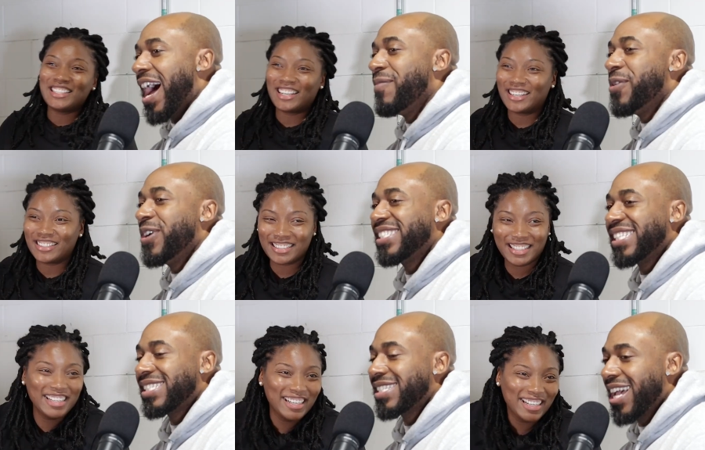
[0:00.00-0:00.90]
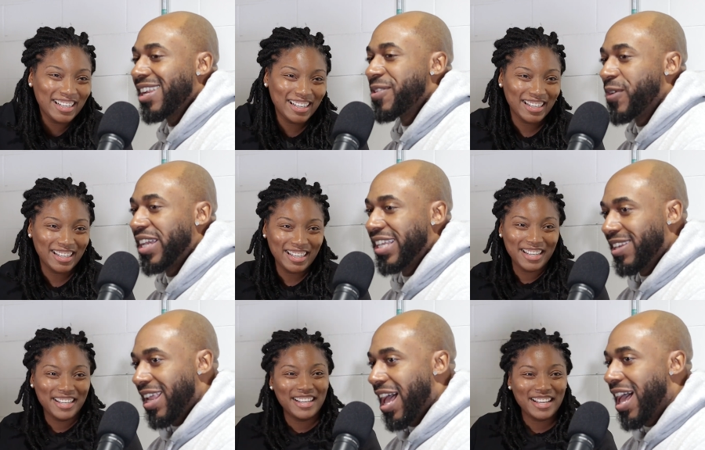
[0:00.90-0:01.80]
Speaker 1: yo. I was excited when
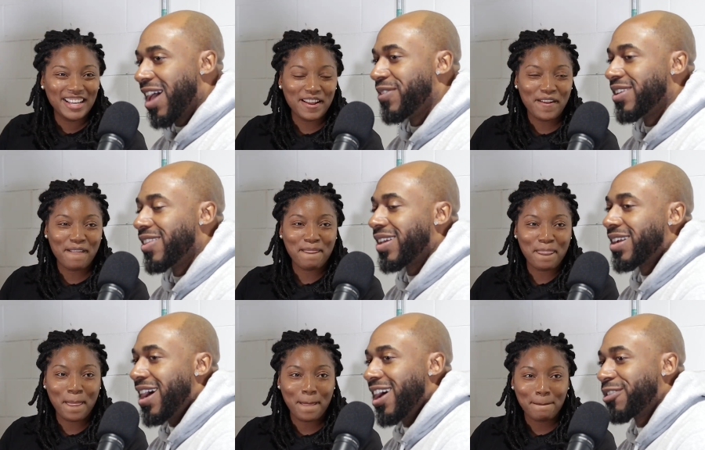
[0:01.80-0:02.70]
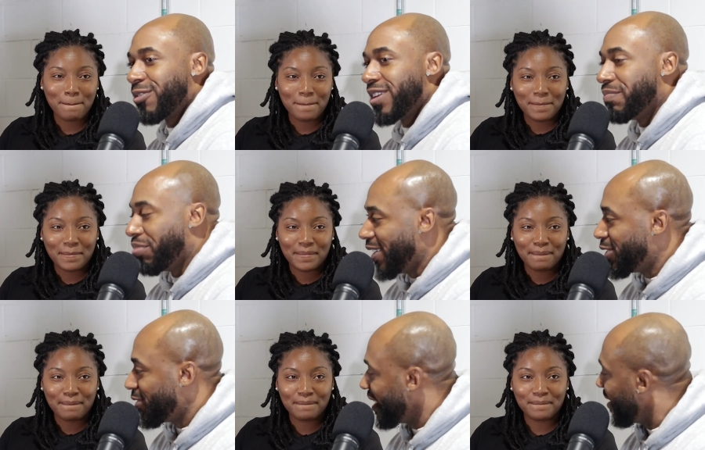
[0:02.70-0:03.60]
I have another concrete
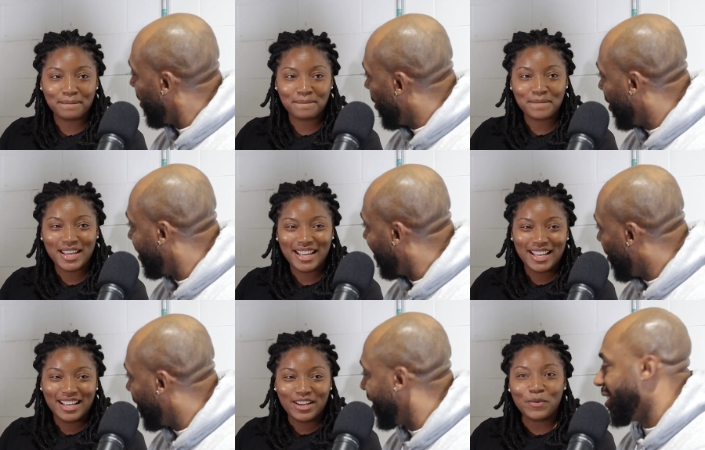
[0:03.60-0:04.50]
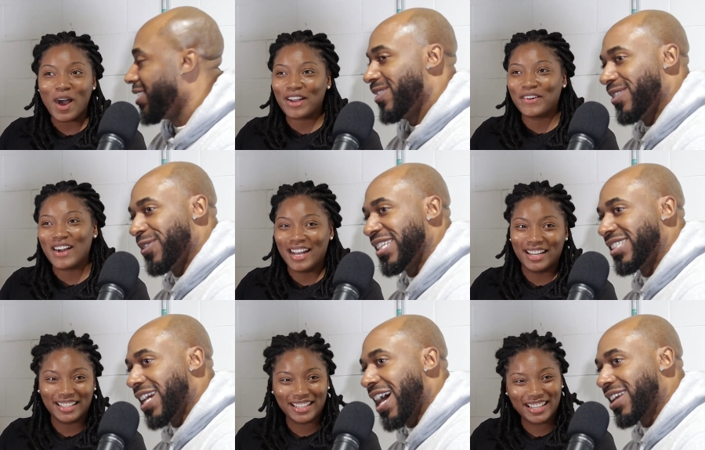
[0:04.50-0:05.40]
brethren on on the on the
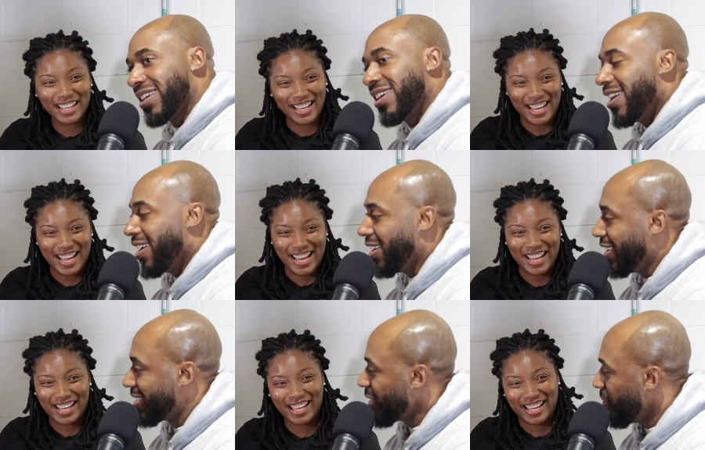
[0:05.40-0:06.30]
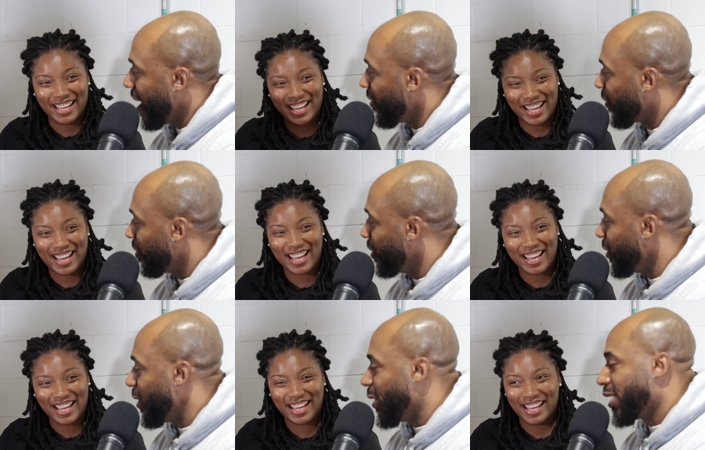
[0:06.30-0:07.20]
jack. Uh, somebody from New
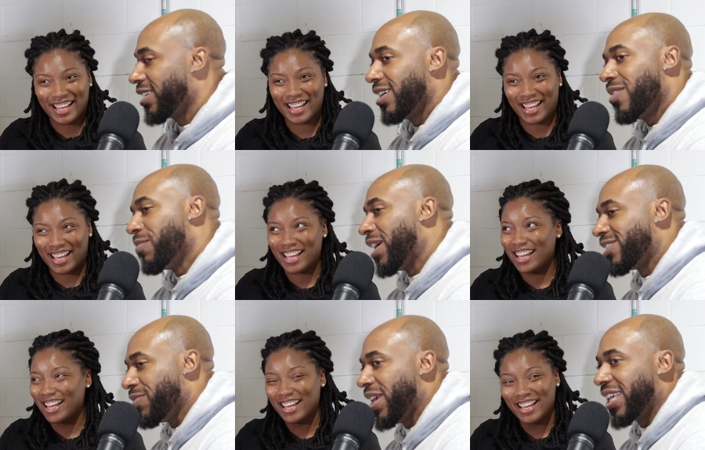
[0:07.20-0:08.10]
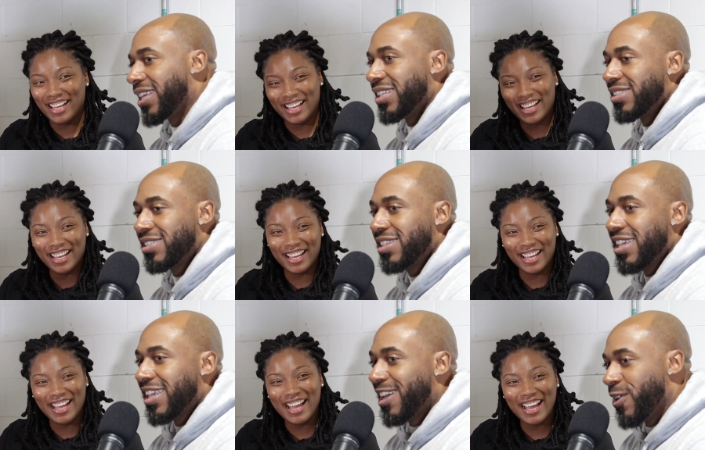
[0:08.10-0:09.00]
York, my Jamaicans,
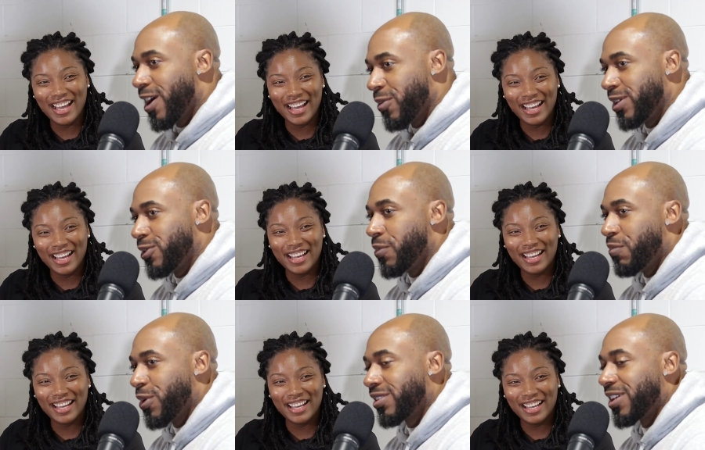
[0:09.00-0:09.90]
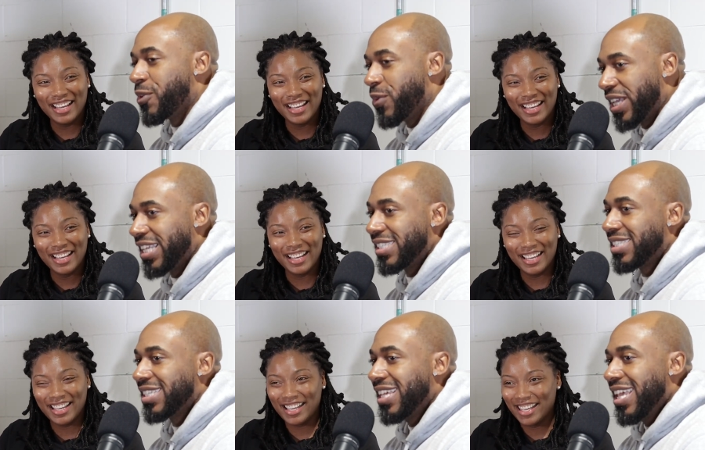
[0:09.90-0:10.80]
bye, bye. how we do Brooklyn you know
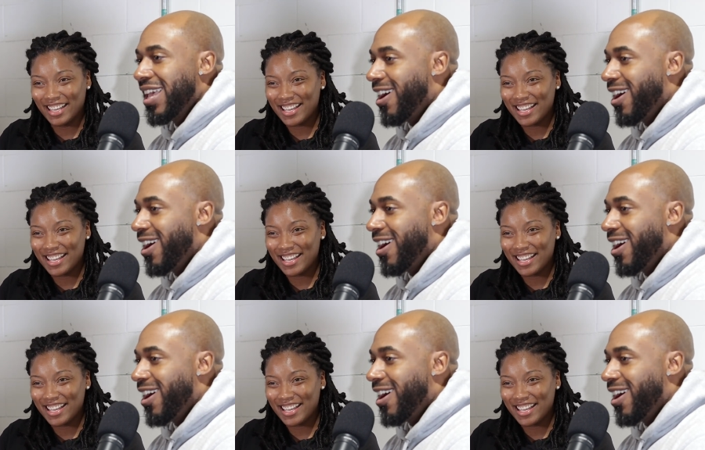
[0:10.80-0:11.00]
Queens.